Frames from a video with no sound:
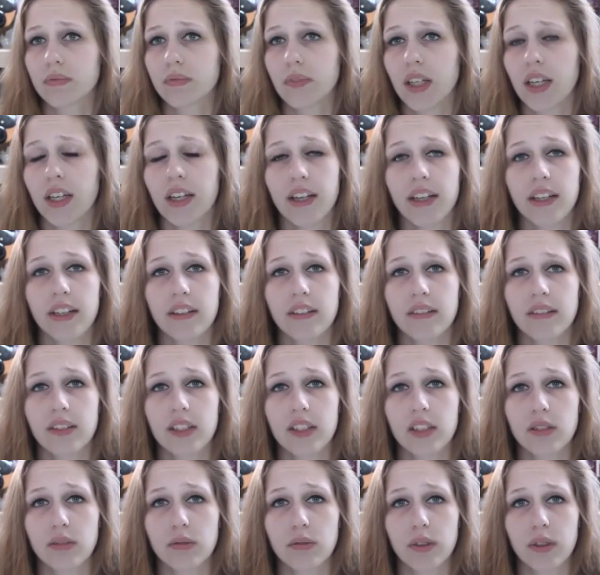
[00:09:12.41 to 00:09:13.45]
Can I
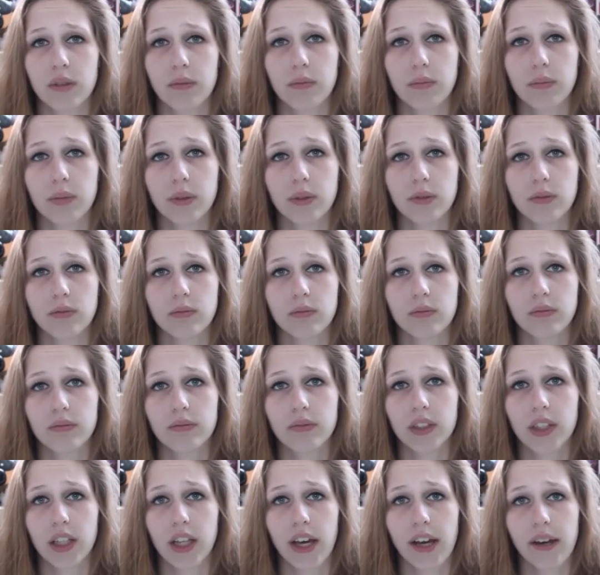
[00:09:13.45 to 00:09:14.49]
go with Boom
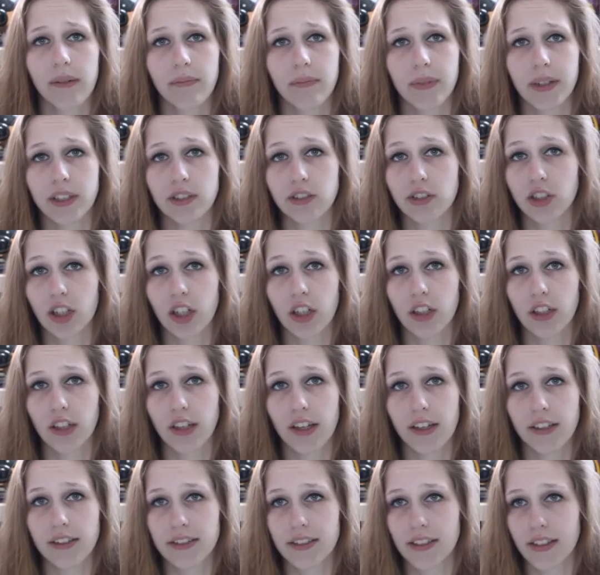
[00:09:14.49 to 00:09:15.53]
Clap by Charli
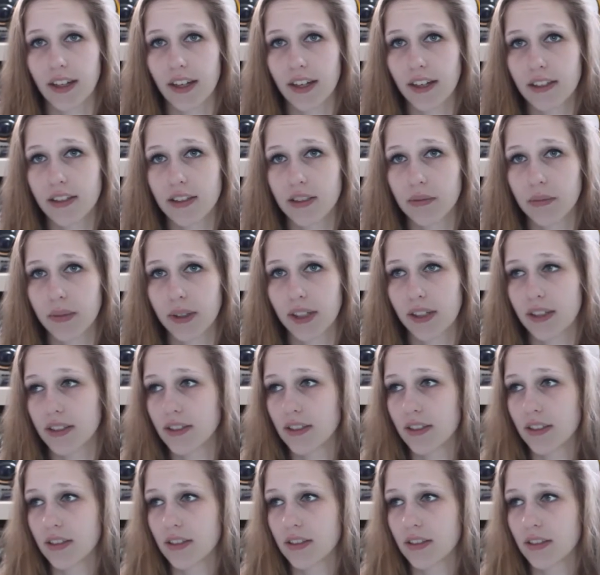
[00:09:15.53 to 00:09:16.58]
XCX because
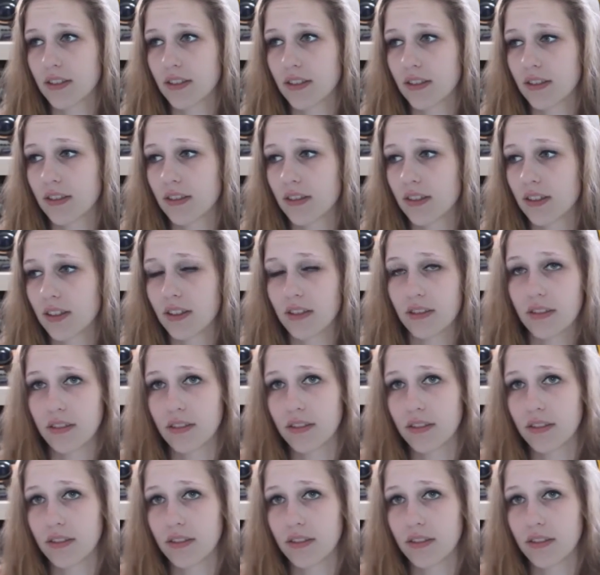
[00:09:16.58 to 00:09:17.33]
it's the